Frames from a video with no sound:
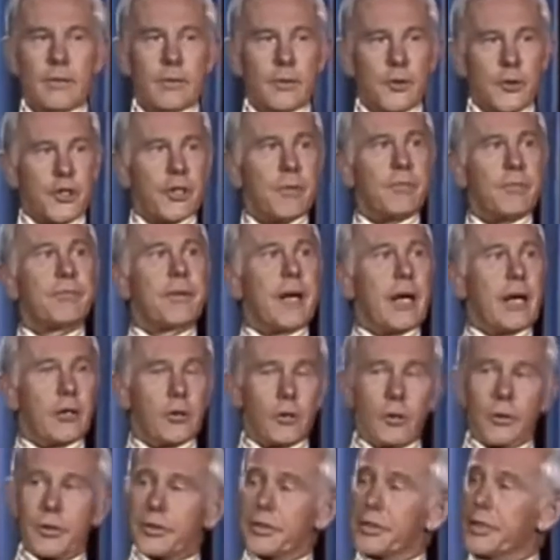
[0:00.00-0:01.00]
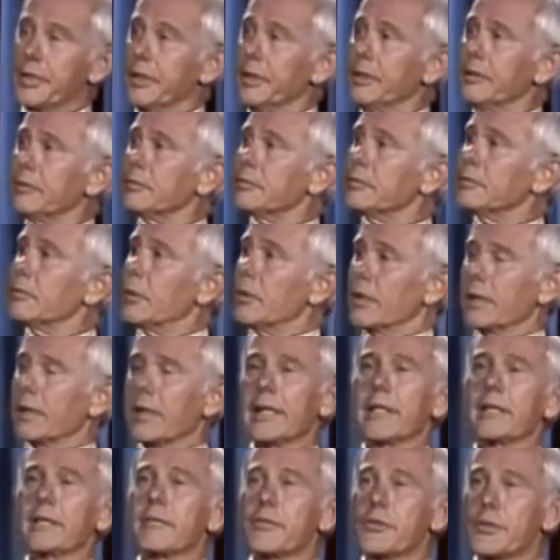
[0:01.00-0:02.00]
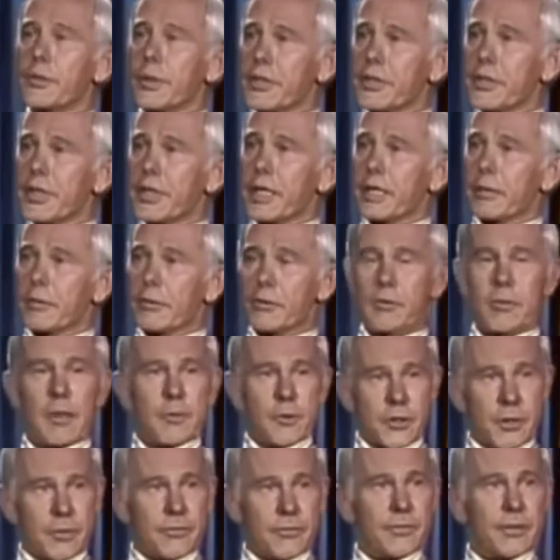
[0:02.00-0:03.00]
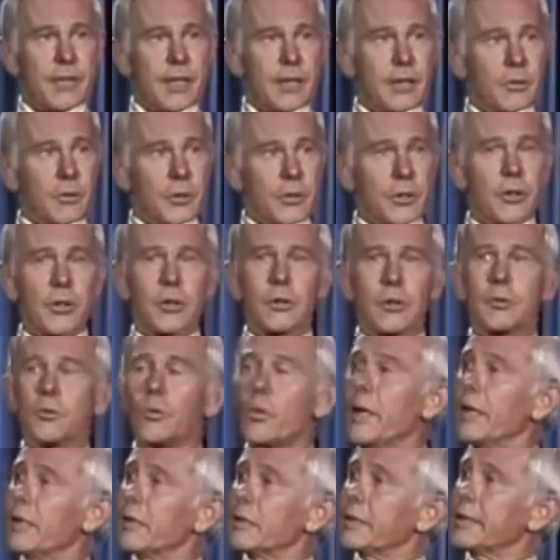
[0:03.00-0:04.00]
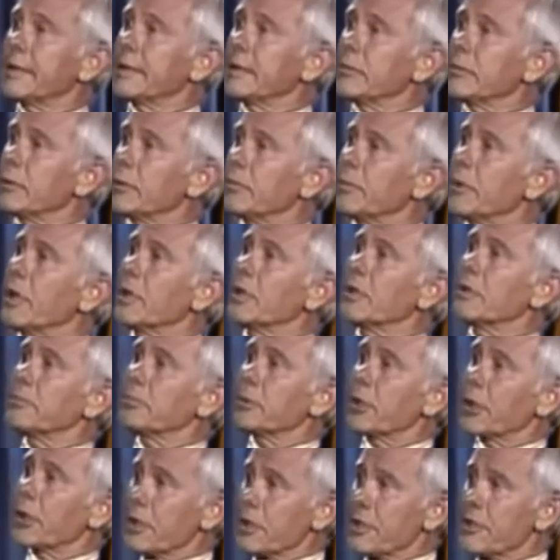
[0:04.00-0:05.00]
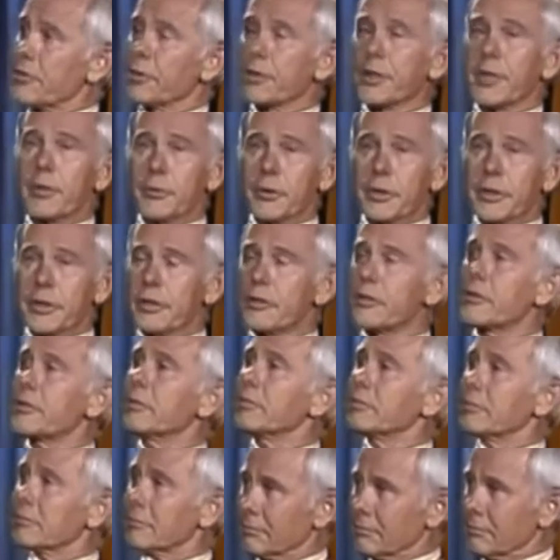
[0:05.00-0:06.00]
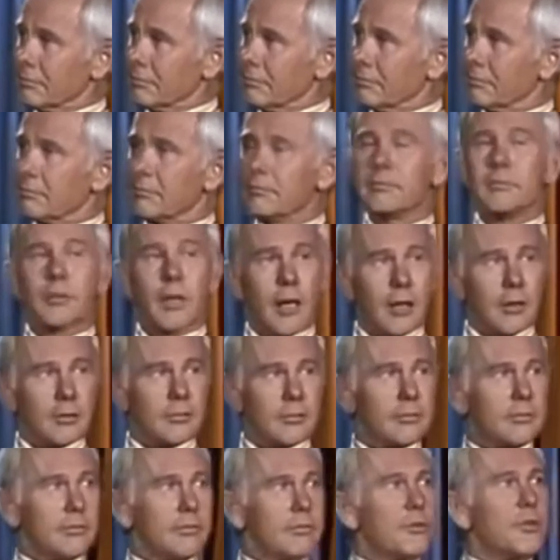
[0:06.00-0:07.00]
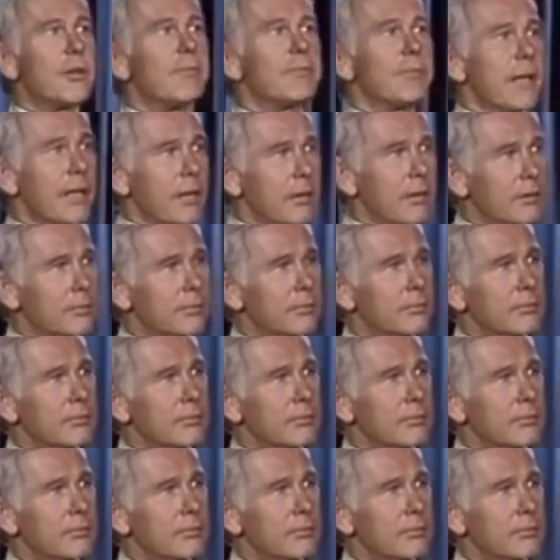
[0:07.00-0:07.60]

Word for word: Jim Fowler is here with a lot of strange animals. Remember, Jim Fowler was on Wild Kingdom with Marlin Perkins for a number of years? Jim Fowler.